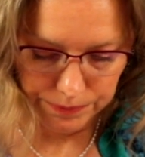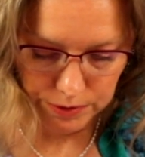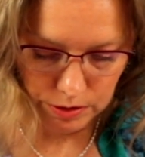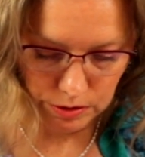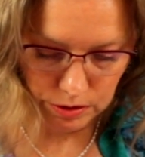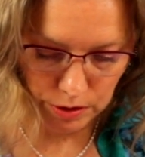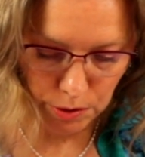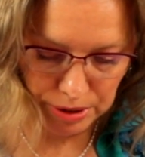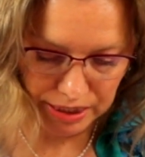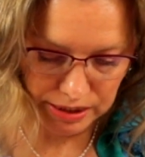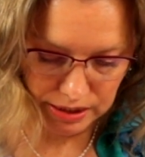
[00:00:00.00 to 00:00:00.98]
Just so
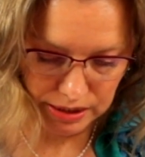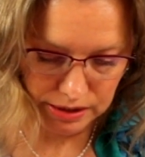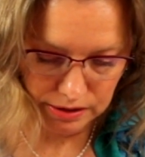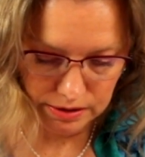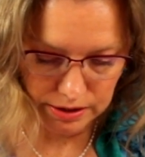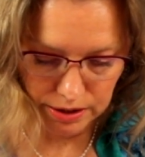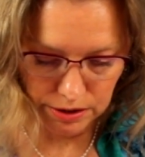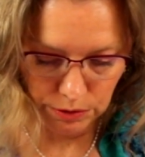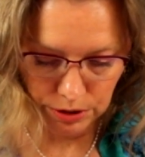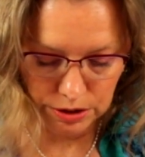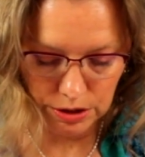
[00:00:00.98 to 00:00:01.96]
many things that
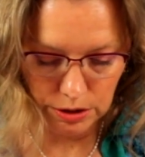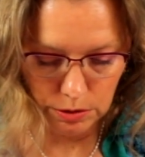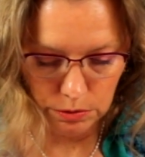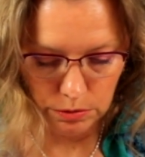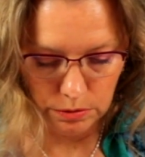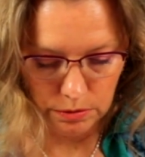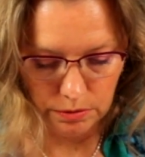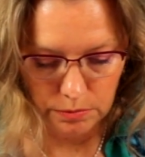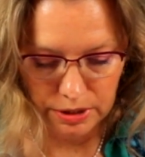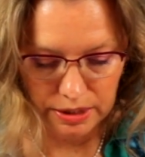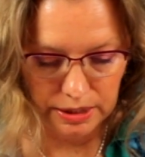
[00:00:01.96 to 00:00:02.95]
you could do
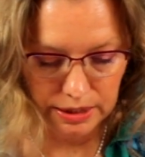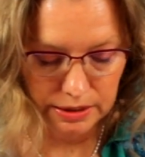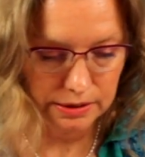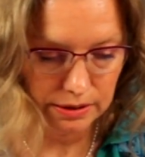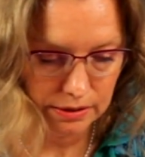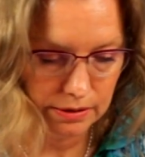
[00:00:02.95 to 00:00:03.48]
with these.